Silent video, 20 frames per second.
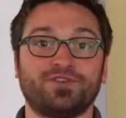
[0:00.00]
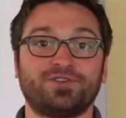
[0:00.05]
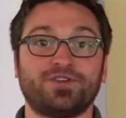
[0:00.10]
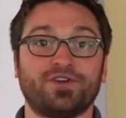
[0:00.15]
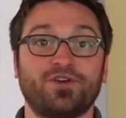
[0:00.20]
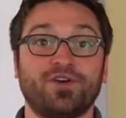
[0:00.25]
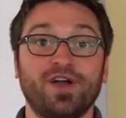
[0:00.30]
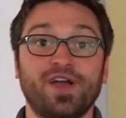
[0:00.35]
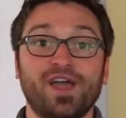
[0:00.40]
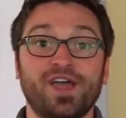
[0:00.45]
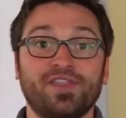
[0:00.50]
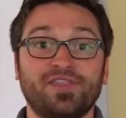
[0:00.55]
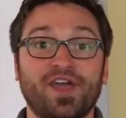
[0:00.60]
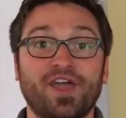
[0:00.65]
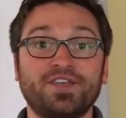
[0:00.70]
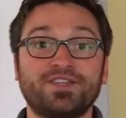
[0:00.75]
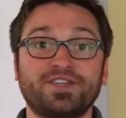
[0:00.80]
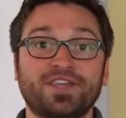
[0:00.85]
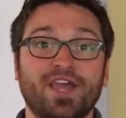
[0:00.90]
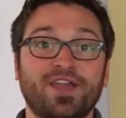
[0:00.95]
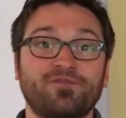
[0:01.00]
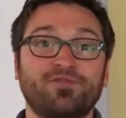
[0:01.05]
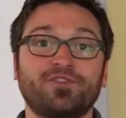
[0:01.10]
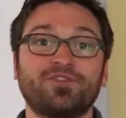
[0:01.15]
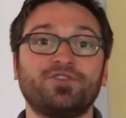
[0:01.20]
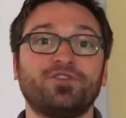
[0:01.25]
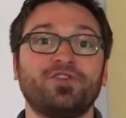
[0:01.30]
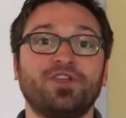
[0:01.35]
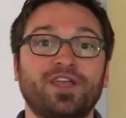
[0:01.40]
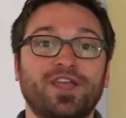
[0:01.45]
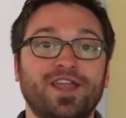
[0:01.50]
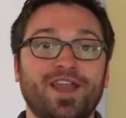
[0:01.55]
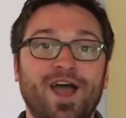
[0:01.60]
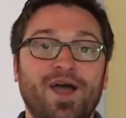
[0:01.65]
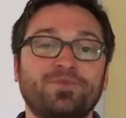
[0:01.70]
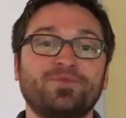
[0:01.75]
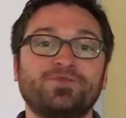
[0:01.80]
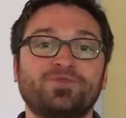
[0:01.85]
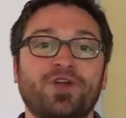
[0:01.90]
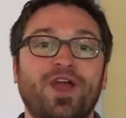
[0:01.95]
So thanks again for tuning in.
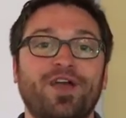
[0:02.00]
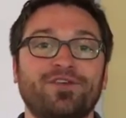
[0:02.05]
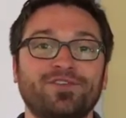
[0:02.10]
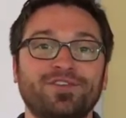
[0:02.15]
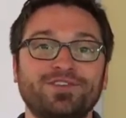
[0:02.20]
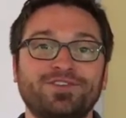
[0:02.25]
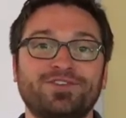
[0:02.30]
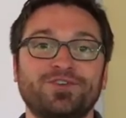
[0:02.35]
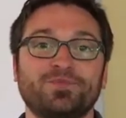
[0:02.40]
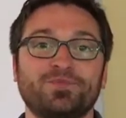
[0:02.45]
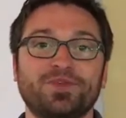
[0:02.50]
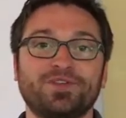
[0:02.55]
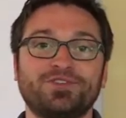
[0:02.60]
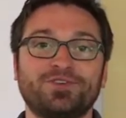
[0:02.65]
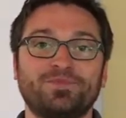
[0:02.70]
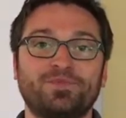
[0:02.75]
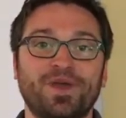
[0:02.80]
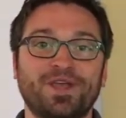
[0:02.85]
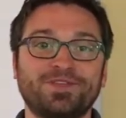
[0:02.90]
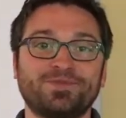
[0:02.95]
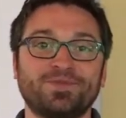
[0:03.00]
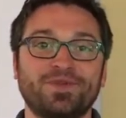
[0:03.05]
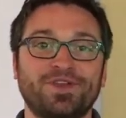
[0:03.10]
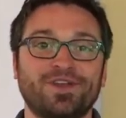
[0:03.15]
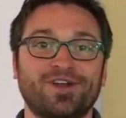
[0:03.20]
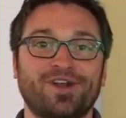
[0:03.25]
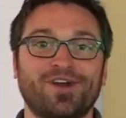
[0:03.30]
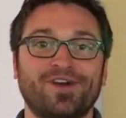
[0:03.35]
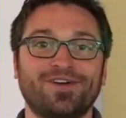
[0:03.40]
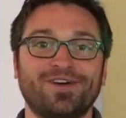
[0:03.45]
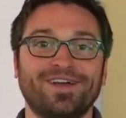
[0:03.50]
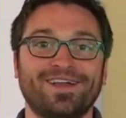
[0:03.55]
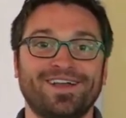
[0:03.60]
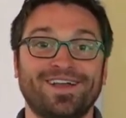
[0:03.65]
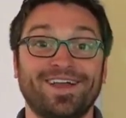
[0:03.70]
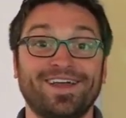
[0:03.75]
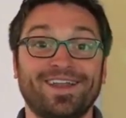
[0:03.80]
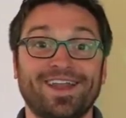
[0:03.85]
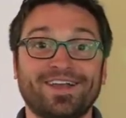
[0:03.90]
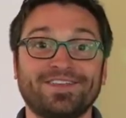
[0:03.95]
I'm Travis, your Blizzard Basement hero,
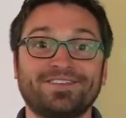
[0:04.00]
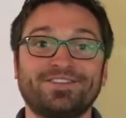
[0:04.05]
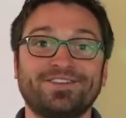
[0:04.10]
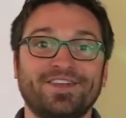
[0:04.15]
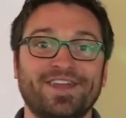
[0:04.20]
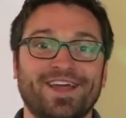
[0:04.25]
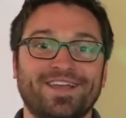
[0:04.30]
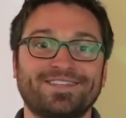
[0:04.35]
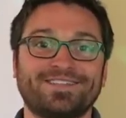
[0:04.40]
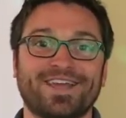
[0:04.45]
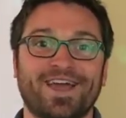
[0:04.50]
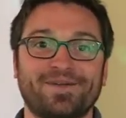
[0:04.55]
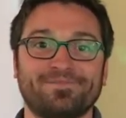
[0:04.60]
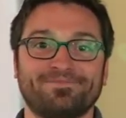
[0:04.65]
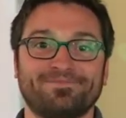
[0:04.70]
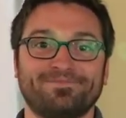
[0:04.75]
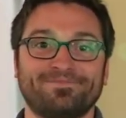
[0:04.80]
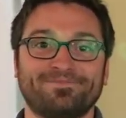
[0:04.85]
and I'll see you next time.